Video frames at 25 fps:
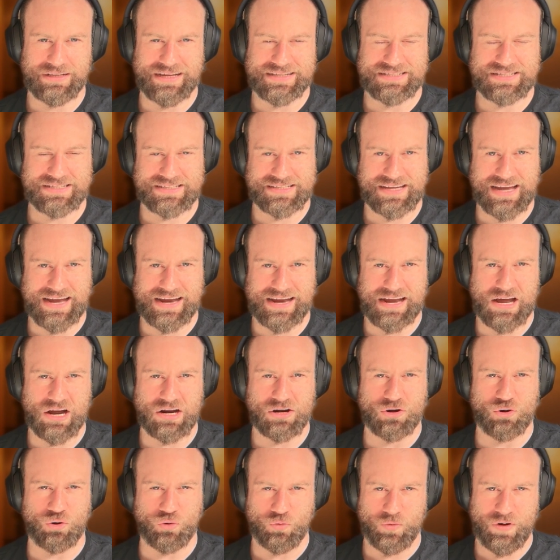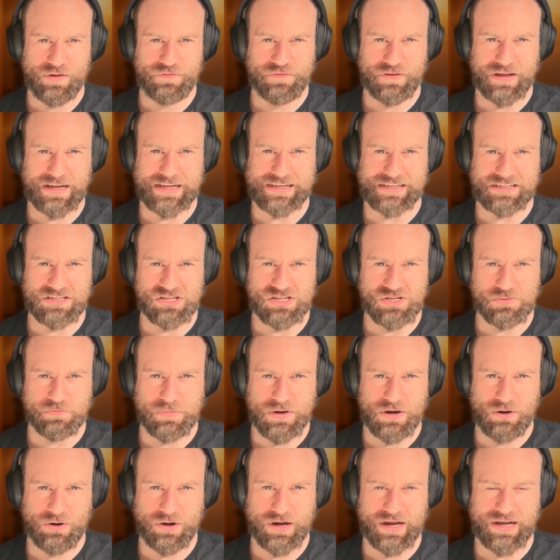let's say, a horrific
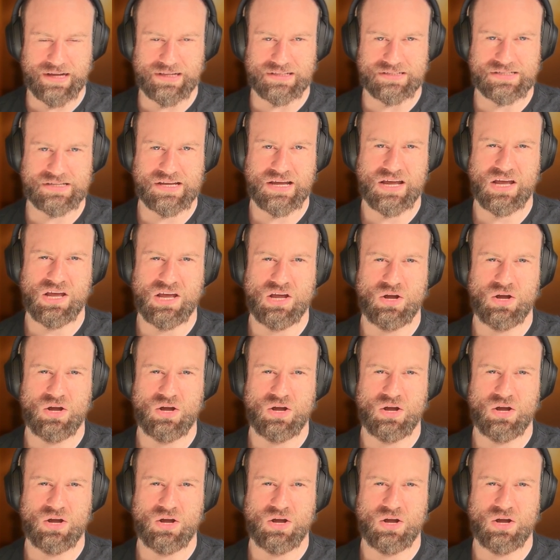experience